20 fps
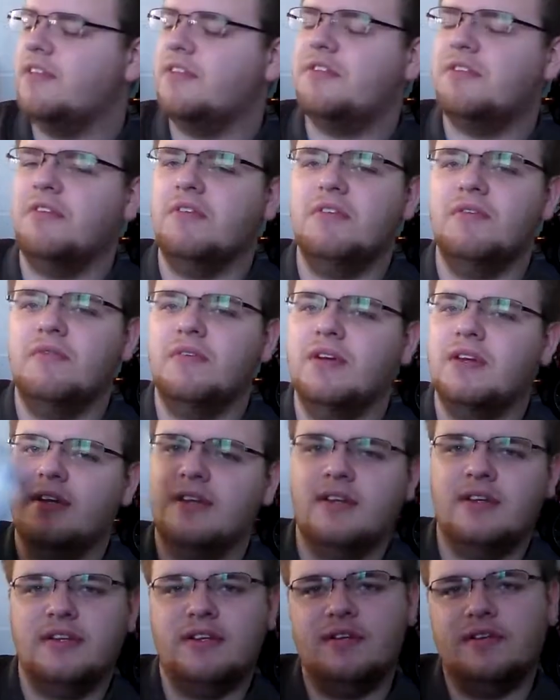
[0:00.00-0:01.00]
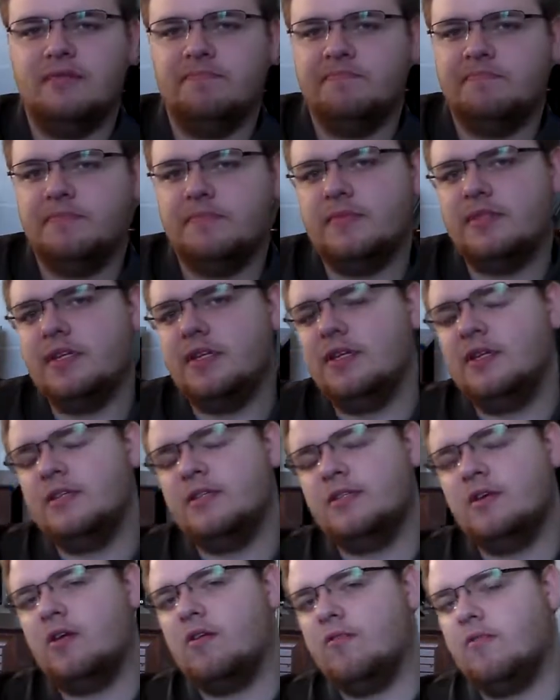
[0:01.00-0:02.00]
the third one
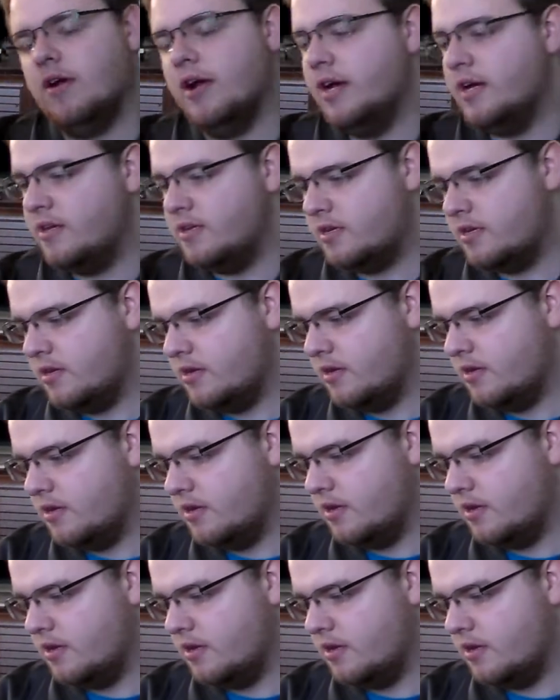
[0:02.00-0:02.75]
is alright.